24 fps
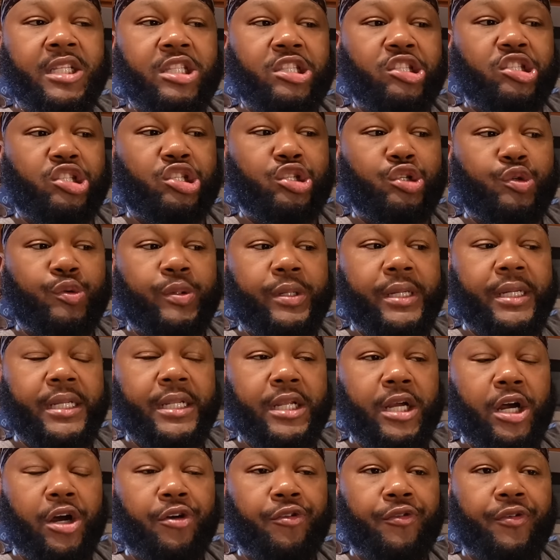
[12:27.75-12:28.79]
to it
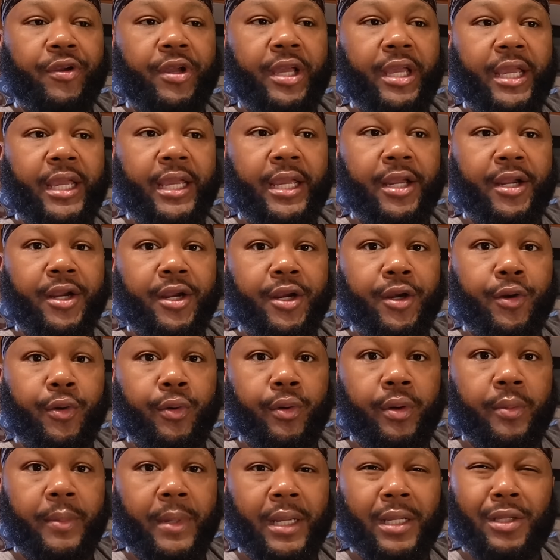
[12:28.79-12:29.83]
over here
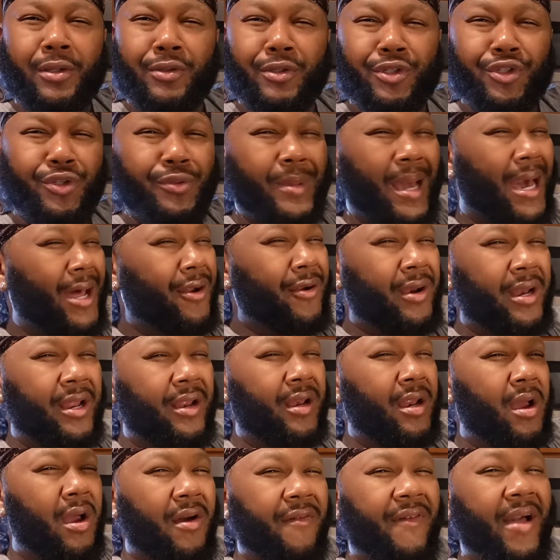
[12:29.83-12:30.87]
on my YouTube. I don't even
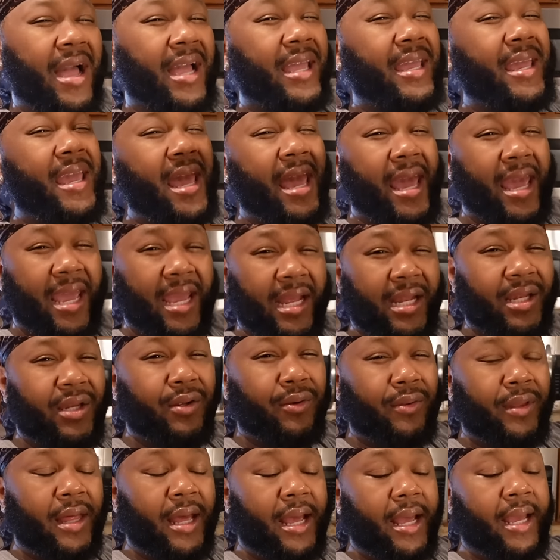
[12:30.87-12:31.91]
know if I can
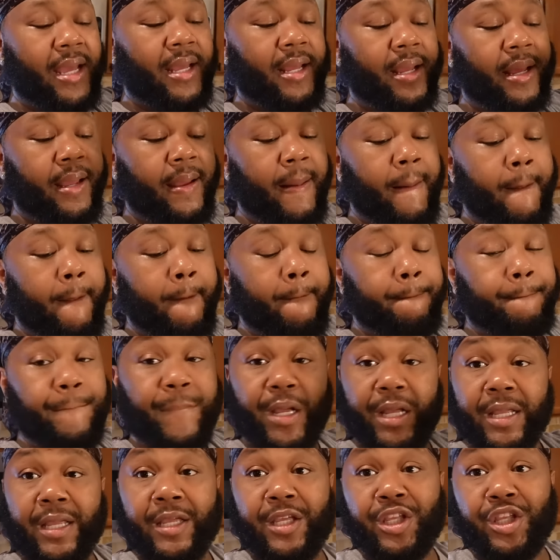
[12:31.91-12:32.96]
do that,
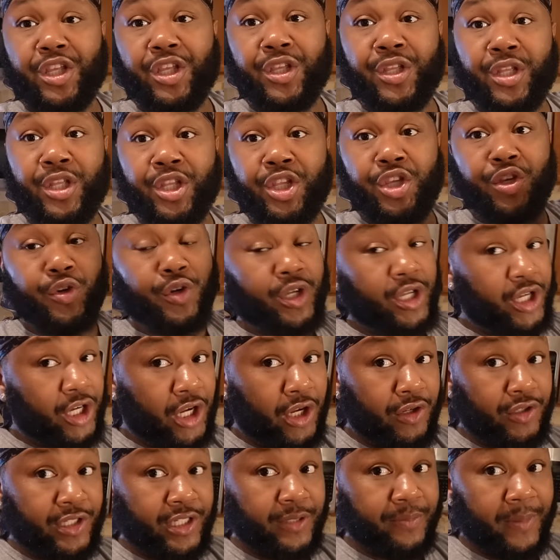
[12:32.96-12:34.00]
but you can
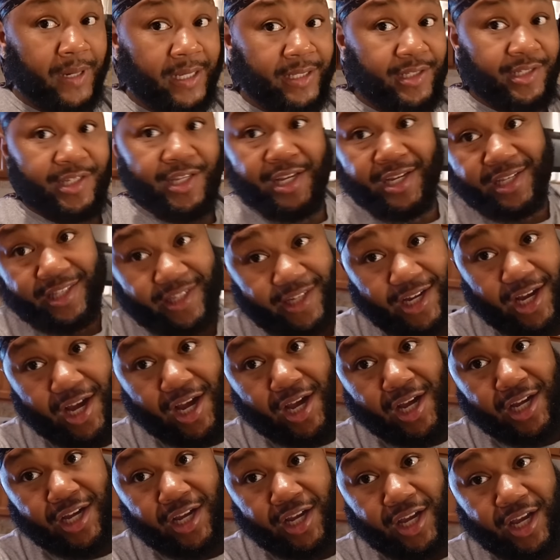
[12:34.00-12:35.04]
go to my
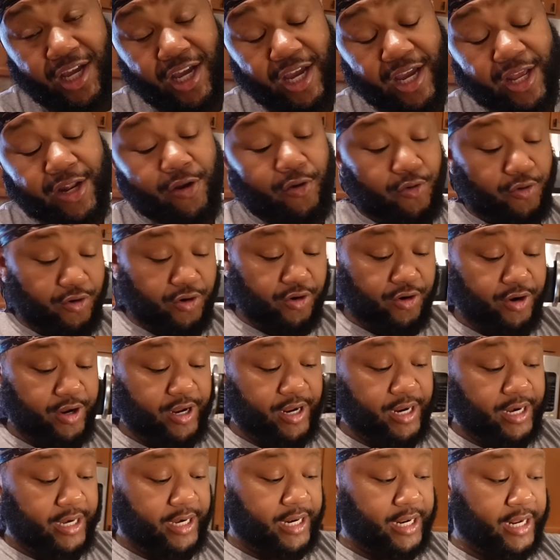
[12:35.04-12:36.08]
TikTok and order
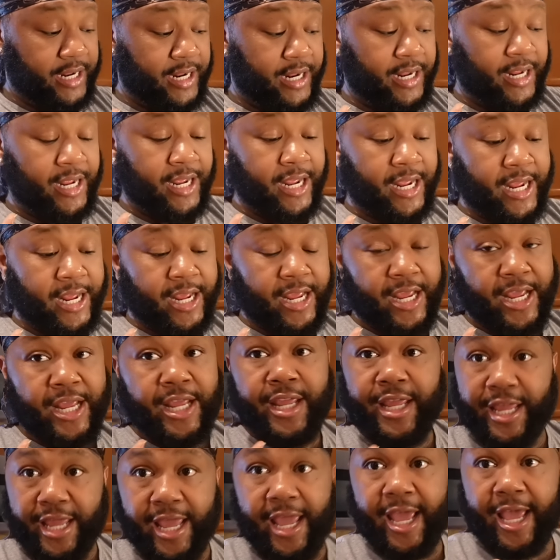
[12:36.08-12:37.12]
it.
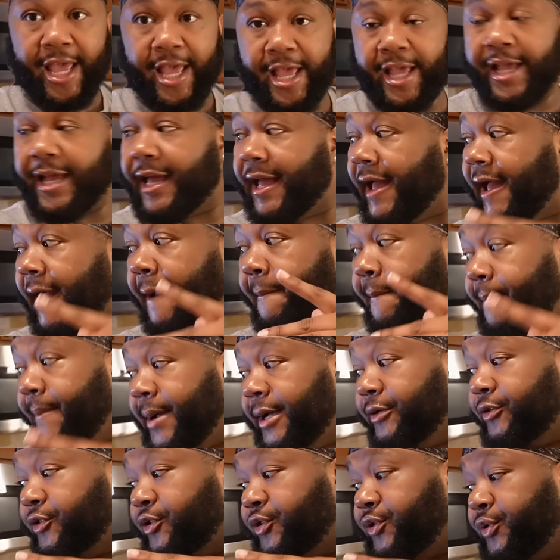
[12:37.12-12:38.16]
Yeah, I'm
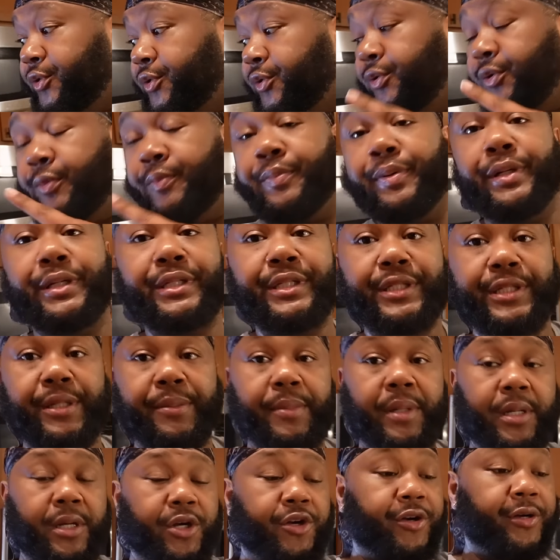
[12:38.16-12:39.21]
about to put some
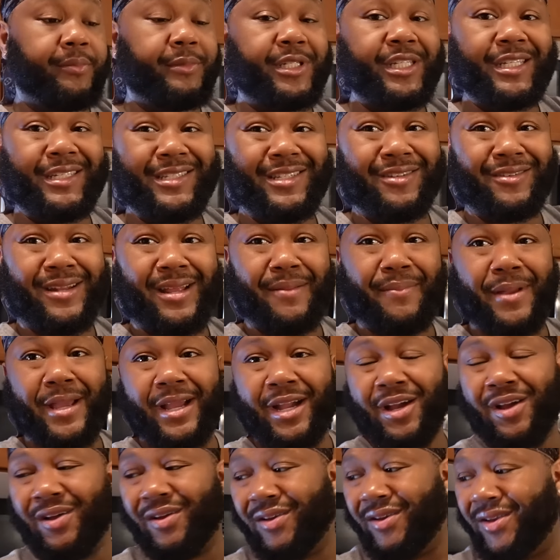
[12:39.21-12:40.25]
cream cheese on that
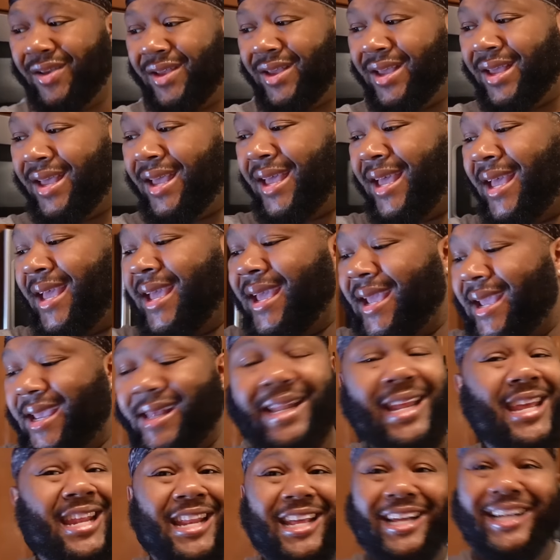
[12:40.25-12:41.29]
bagel and
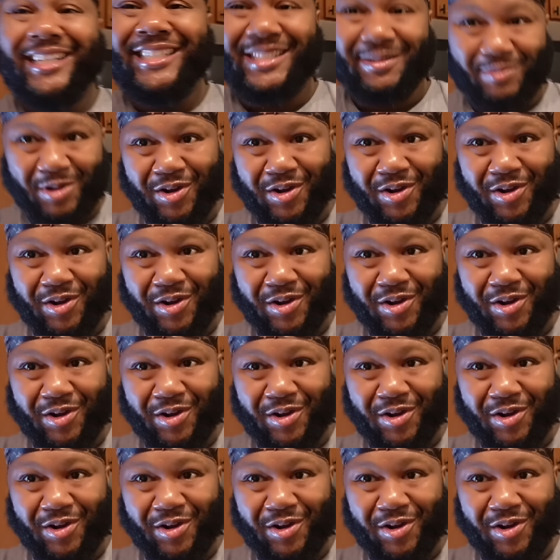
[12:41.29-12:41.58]
eat it because I'm